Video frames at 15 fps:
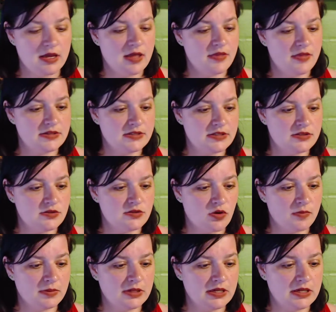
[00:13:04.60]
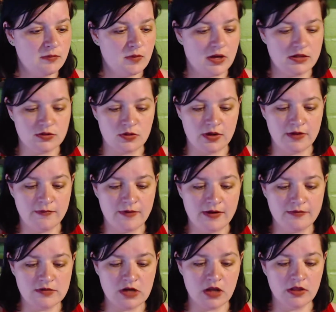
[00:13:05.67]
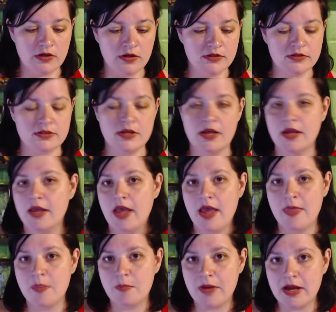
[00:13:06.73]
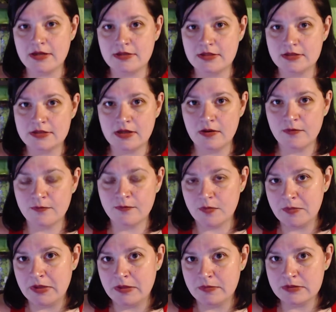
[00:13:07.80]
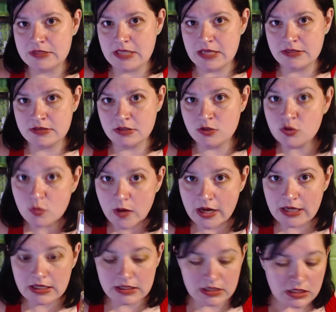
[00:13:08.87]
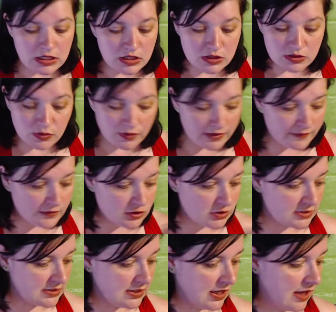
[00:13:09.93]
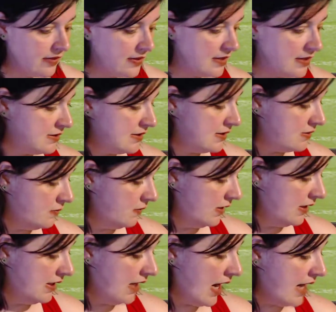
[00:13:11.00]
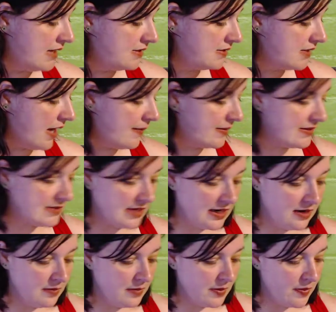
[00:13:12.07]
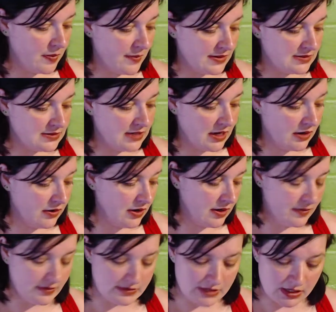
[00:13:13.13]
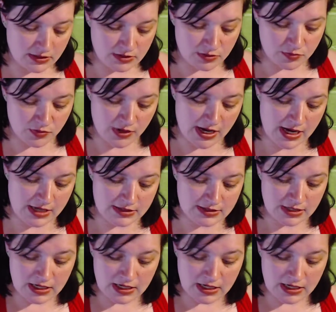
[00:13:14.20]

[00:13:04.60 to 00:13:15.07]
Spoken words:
This is normally, what, $25, and the box itself for me was less than $20. So even just to get this is really nice. I'm excited about the mascara and the Dr. Brandt.